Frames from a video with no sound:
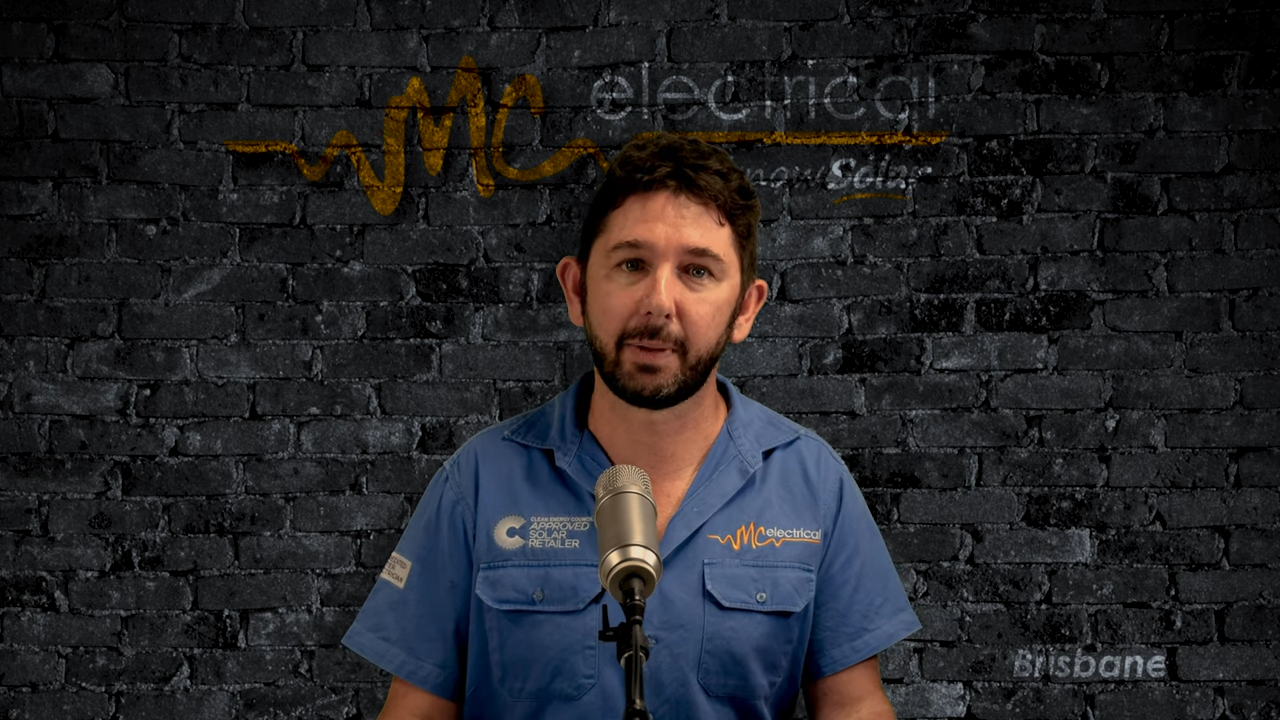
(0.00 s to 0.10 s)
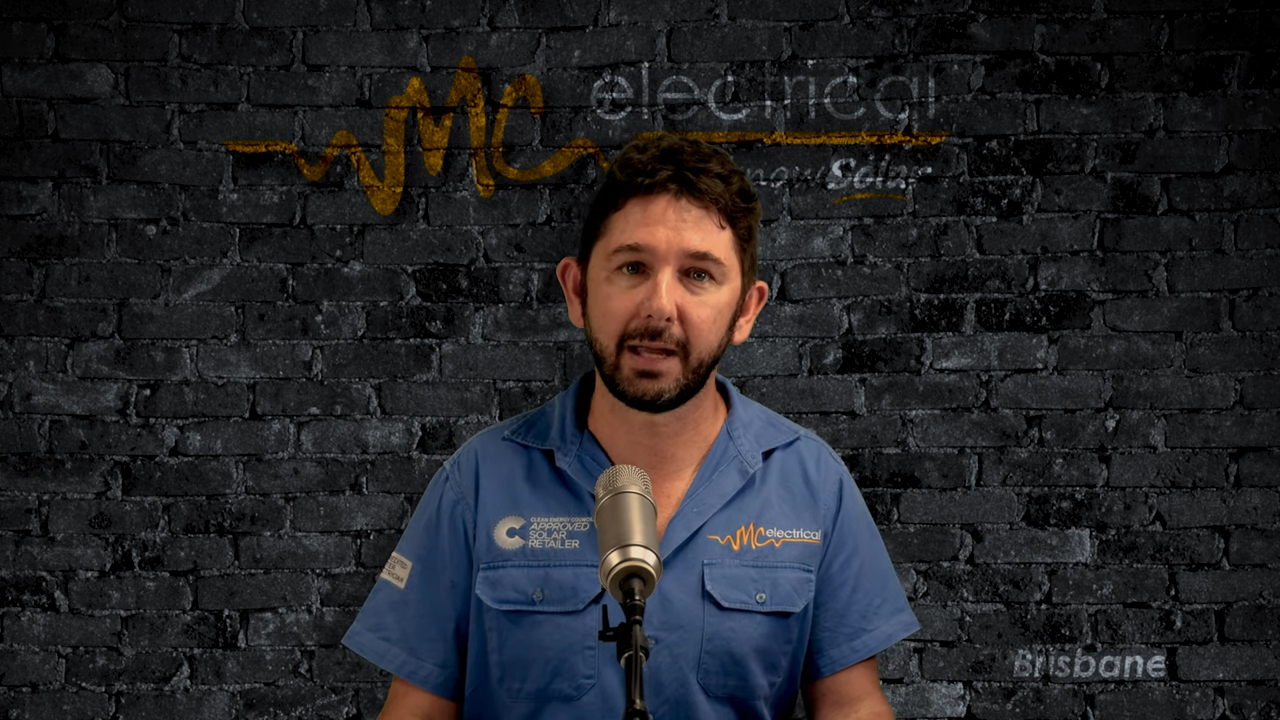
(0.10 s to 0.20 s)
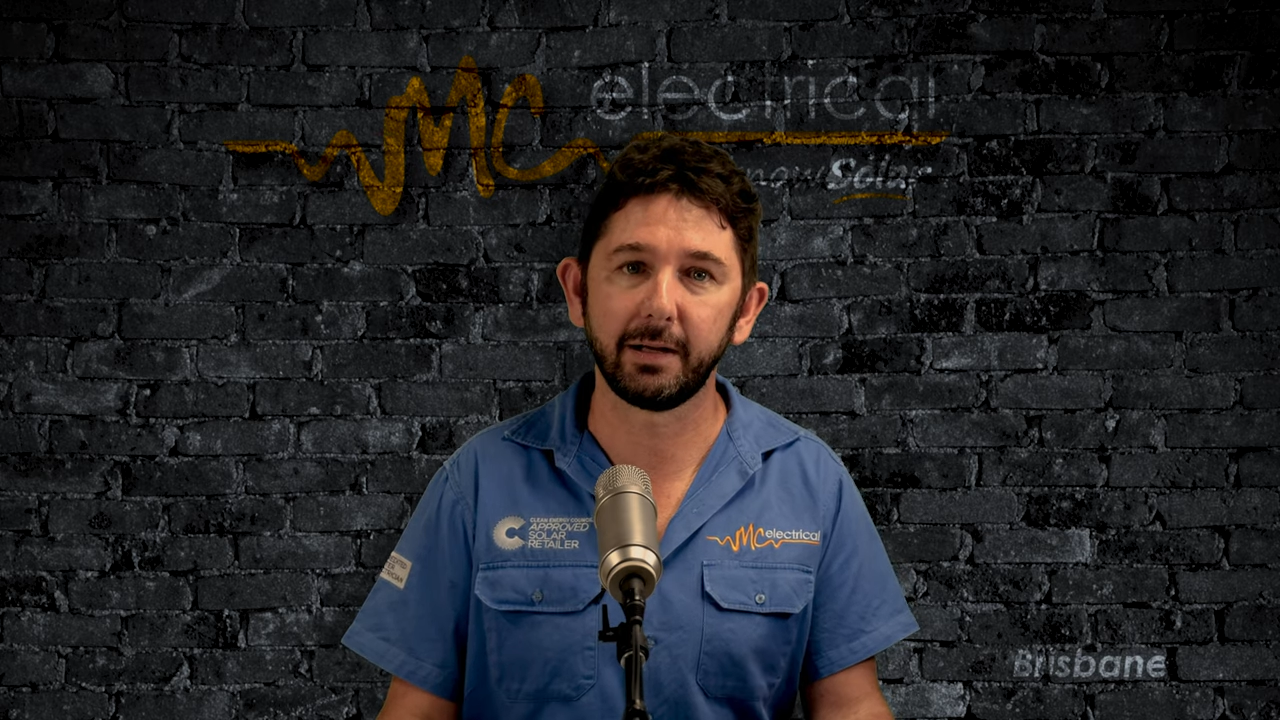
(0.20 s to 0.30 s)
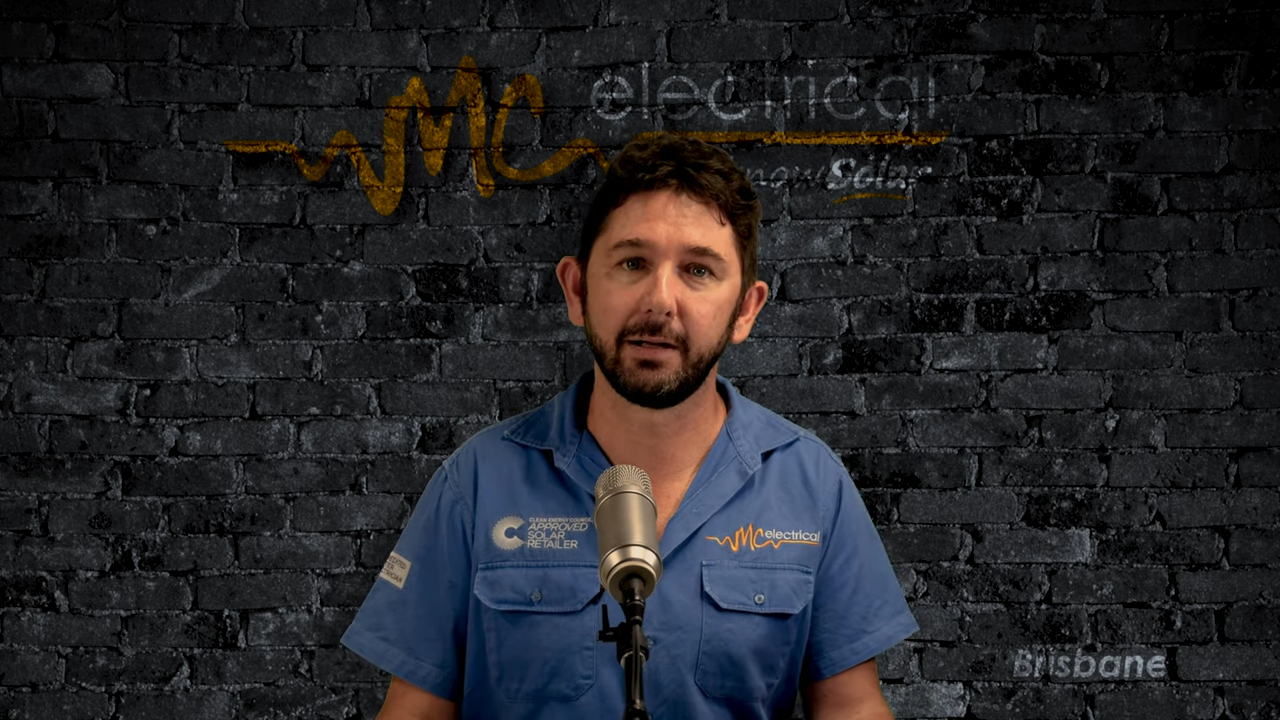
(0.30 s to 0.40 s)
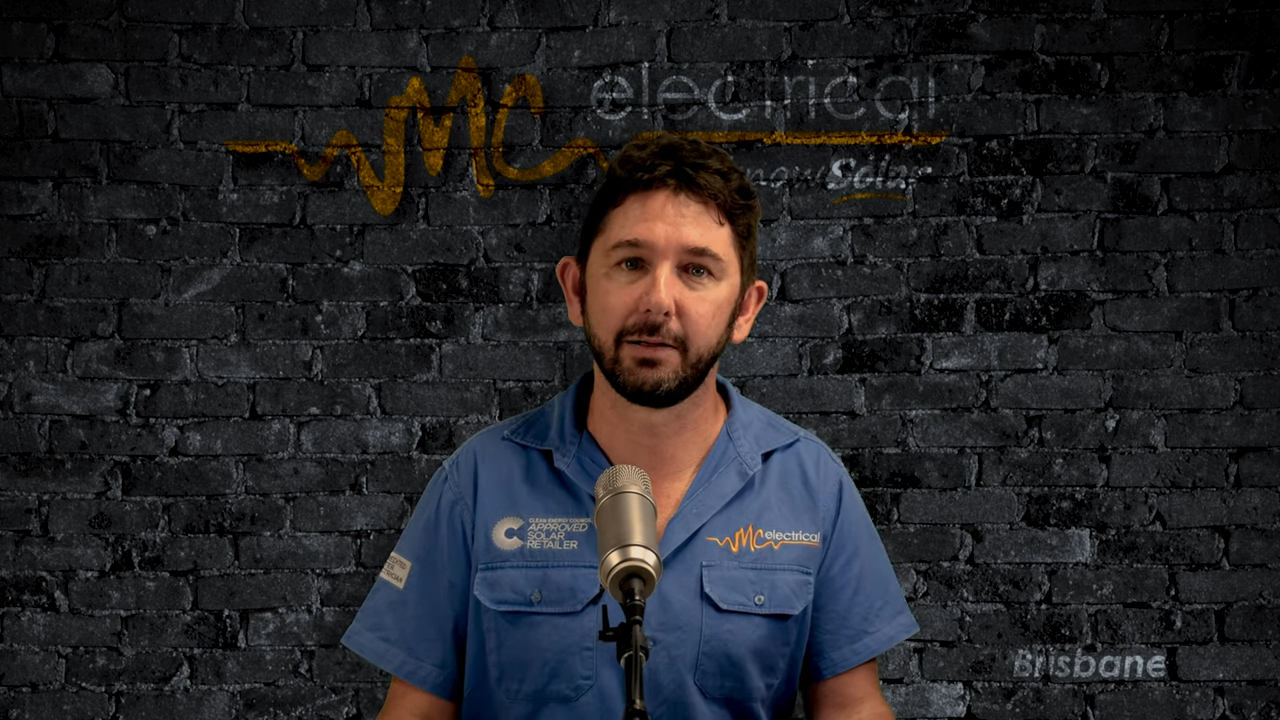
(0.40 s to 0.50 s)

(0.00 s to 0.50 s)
patent